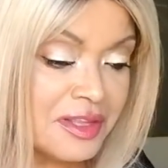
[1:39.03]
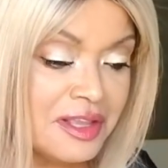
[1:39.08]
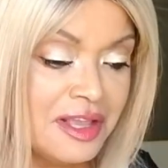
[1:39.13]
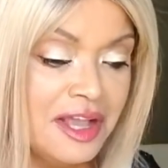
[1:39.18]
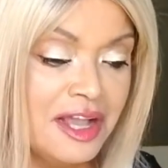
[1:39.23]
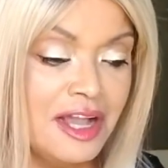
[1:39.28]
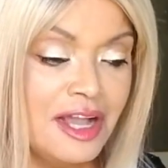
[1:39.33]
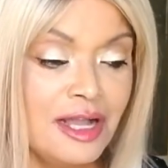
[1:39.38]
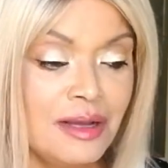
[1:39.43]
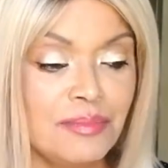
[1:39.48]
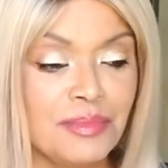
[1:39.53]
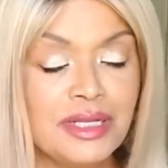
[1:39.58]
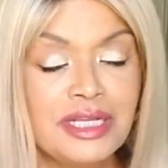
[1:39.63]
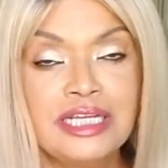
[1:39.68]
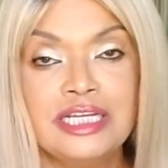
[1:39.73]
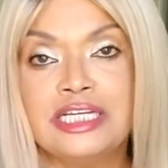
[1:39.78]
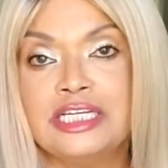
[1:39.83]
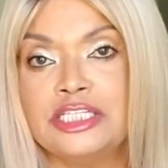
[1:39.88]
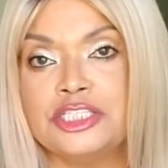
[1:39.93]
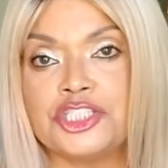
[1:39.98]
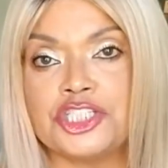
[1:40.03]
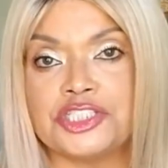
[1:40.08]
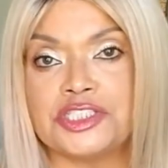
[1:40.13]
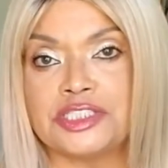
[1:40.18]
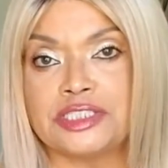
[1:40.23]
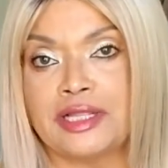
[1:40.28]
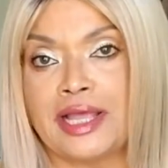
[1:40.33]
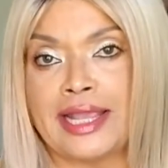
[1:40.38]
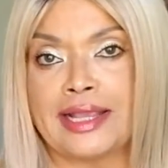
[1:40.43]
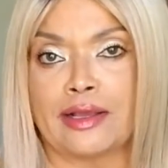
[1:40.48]
Um, just
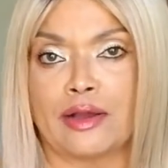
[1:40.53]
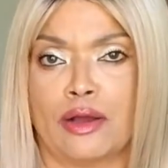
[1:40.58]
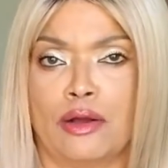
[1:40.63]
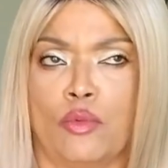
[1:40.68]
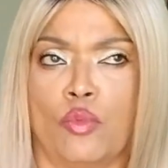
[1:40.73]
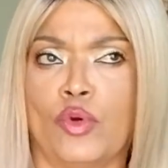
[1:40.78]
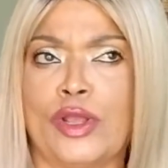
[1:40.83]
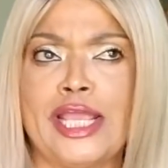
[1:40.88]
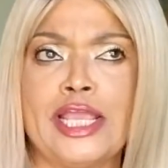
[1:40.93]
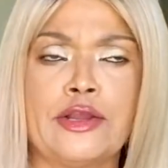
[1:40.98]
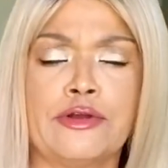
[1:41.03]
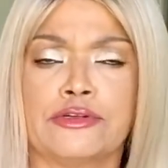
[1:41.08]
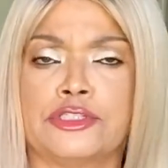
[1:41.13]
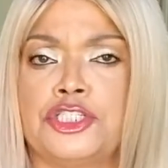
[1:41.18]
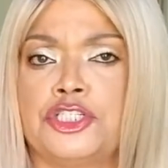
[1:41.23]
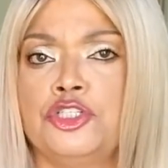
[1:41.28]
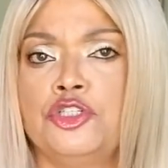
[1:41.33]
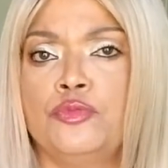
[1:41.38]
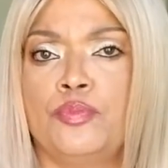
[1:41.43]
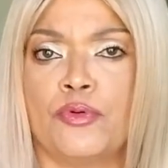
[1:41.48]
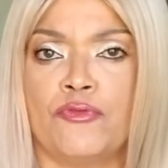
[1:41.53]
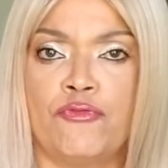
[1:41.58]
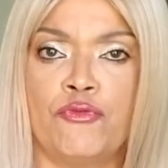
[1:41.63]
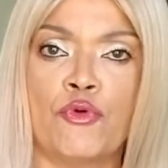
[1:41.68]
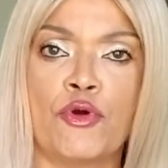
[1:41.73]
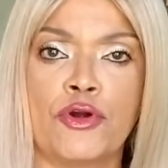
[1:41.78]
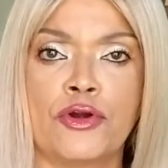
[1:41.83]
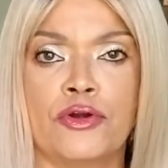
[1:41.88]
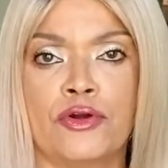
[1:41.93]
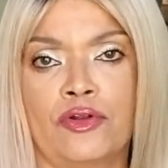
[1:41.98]
like a week or two
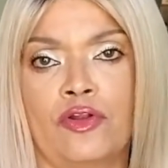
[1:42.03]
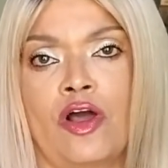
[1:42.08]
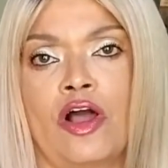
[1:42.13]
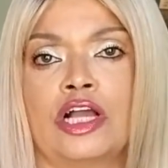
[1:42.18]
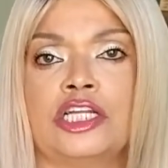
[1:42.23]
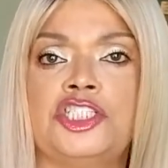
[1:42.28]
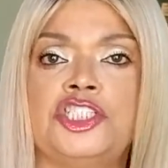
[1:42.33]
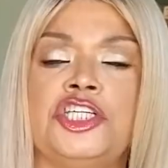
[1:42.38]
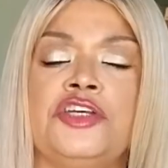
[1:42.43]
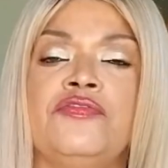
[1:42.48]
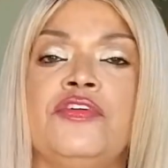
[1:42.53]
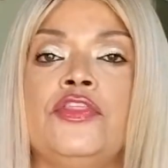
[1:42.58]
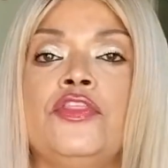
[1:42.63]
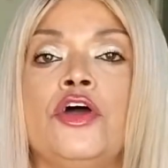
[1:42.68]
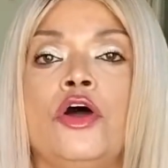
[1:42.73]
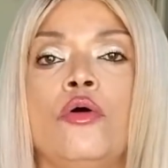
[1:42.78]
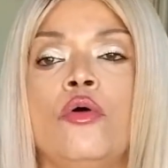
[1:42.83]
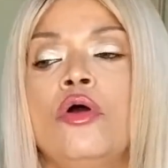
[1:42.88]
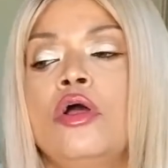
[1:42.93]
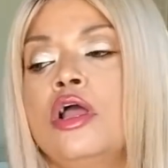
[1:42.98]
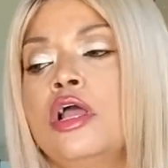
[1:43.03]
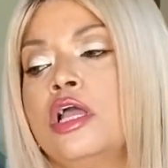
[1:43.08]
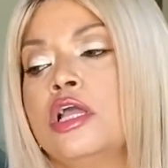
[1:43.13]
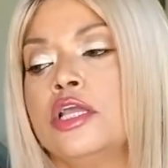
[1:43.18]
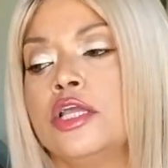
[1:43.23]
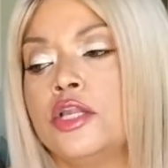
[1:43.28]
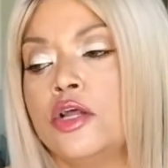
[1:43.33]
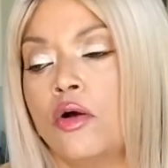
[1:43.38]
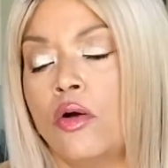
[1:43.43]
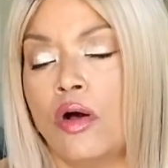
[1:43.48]
before her launch, even though,
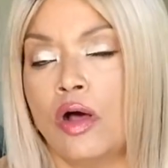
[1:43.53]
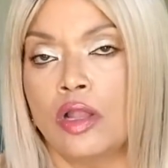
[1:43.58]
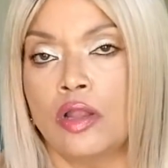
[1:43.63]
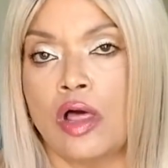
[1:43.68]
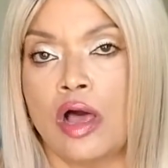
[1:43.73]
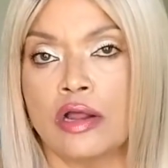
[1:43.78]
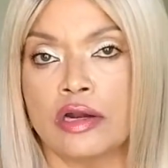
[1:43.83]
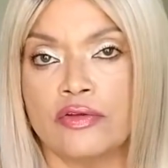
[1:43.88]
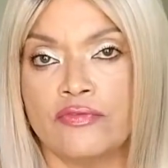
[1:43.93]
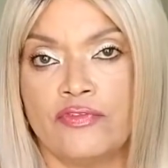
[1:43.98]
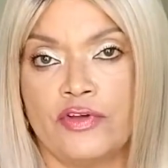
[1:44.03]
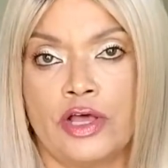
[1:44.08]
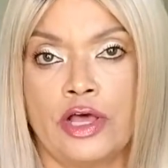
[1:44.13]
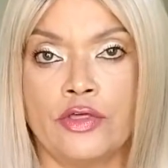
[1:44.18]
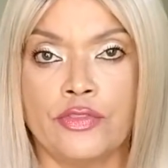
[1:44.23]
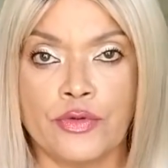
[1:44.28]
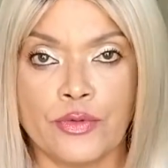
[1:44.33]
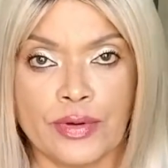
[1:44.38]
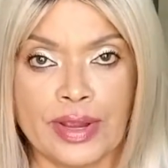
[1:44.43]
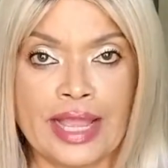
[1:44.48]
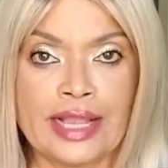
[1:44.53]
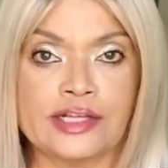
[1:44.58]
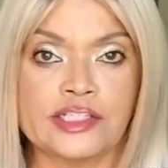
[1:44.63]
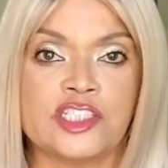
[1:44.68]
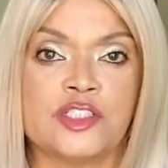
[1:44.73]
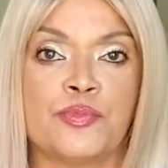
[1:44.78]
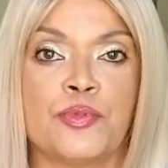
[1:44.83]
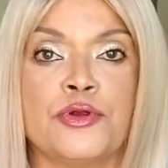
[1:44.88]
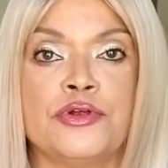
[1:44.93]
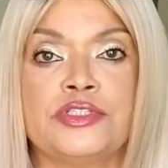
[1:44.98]
you know, a lot of other
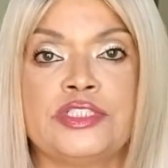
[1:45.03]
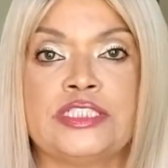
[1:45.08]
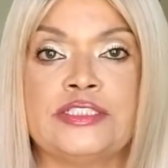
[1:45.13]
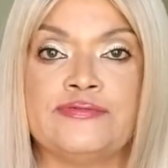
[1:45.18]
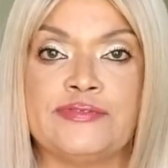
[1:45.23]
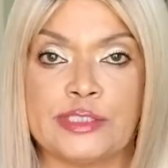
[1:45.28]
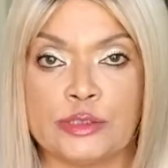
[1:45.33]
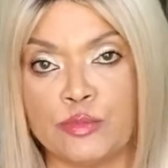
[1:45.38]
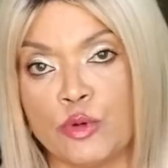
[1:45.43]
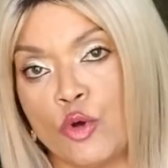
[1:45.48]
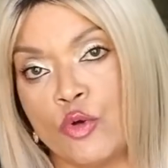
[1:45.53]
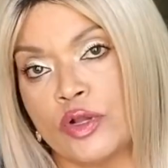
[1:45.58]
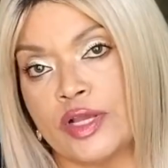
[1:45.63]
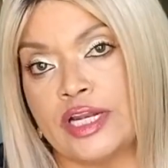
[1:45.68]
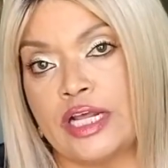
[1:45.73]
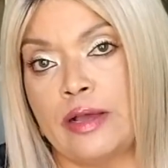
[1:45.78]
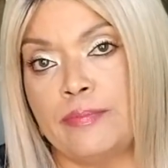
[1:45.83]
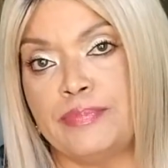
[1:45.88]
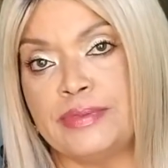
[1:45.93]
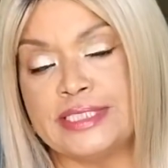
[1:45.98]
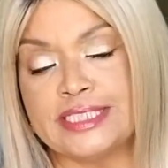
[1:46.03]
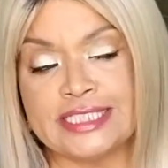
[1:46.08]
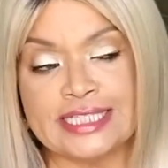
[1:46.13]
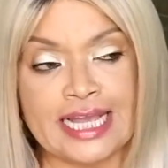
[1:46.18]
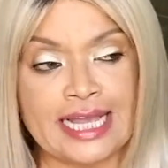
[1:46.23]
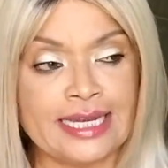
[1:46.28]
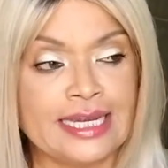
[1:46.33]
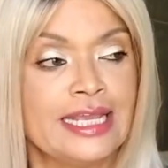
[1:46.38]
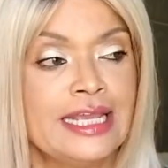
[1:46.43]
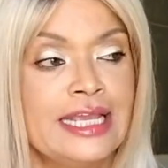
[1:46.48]
experts have spoken up and
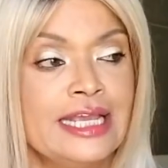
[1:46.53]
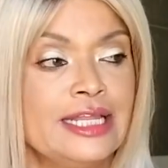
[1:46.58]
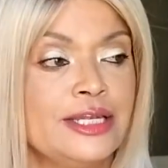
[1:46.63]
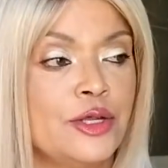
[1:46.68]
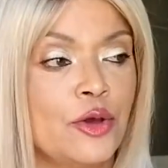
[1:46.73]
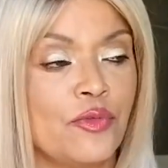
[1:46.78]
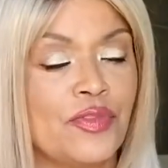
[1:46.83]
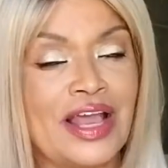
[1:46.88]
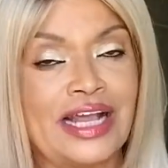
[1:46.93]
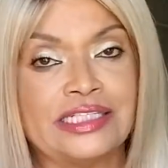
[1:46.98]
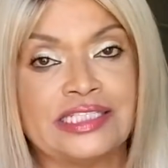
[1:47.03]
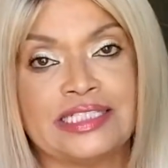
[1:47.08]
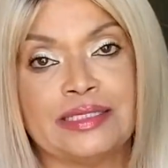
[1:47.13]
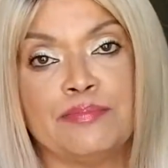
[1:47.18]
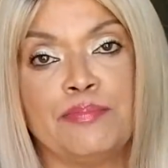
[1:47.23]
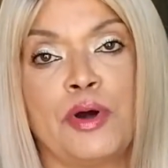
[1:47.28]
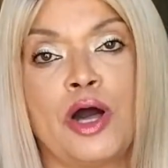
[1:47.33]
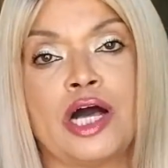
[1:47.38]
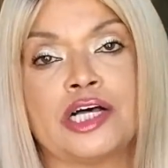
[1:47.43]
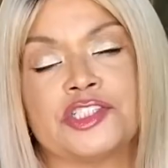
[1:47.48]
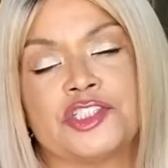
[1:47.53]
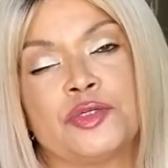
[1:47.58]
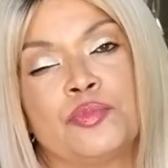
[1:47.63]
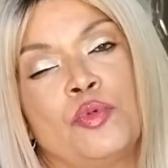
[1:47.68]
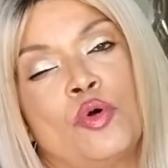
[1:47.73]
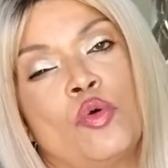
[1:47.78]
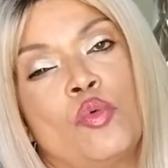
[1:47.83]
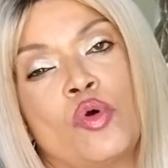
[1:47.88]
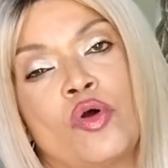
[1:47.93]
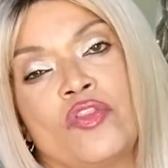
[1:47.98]
said, no, that's
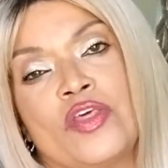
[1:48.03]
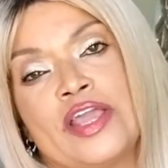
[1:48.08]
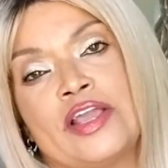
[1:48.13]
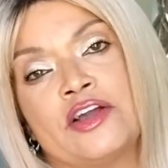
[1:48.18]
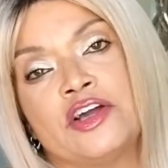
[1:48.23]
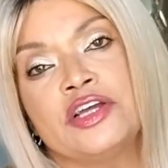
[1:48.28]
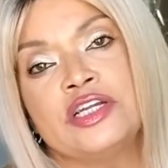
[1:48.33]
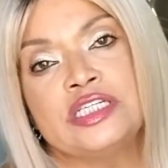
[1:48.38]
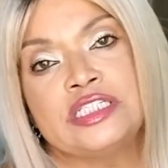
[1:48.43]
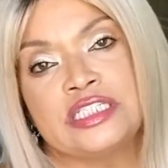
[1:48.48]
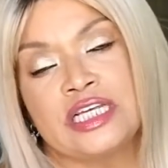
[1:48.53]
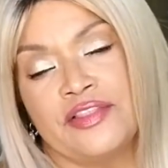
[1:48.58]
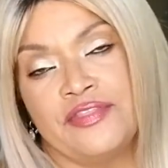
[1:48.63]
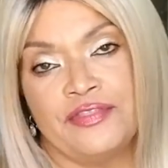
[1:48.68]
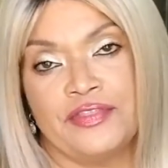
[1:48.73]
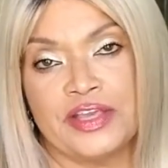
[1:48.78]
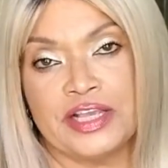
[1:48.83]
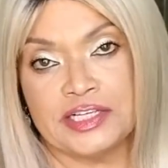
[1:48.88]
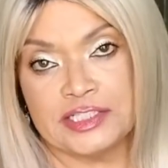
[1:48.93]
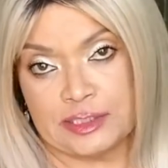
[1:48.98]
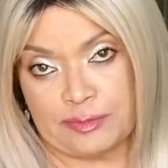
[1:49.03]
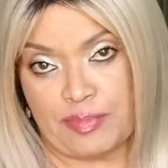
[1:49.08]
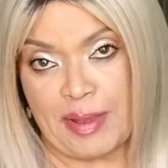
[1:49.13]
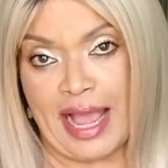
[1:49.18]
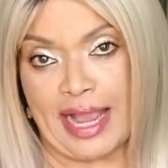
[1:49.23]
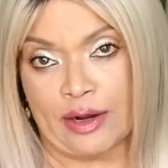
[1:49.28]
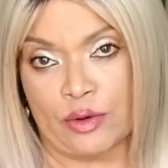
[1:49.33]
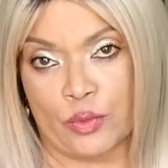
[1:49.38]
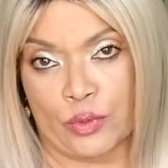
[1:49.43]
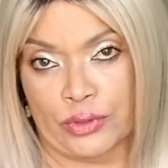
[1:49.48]
impossible. Well, they could have done things
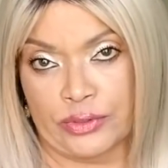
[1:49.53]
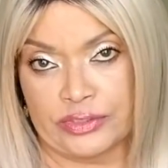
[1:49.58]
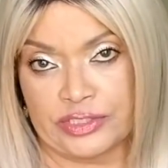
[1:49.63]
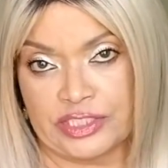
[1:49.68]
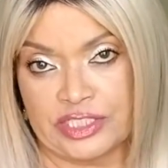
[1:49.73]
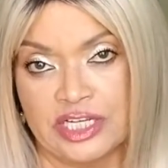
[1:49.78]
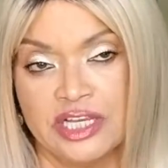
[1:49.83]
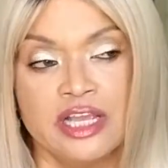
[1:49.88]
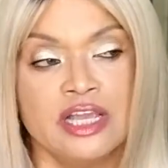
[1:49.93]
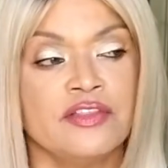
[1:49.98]
backwards.